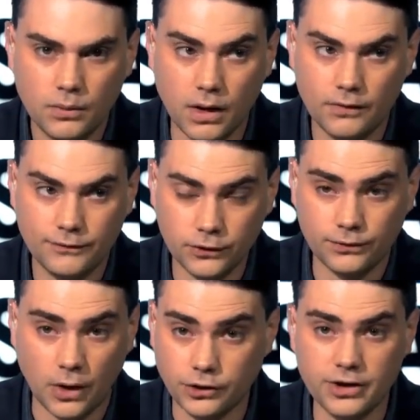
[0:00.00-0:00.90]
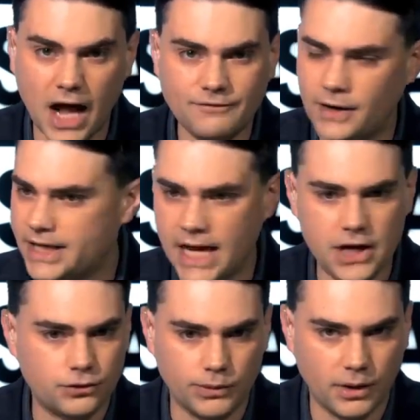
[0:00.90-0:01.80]
Well, first of all, you're not fighting
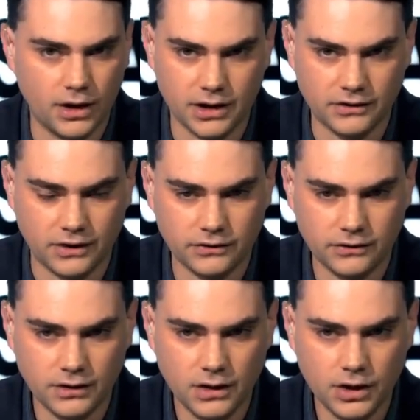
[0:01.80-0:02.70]
hatred where it exists.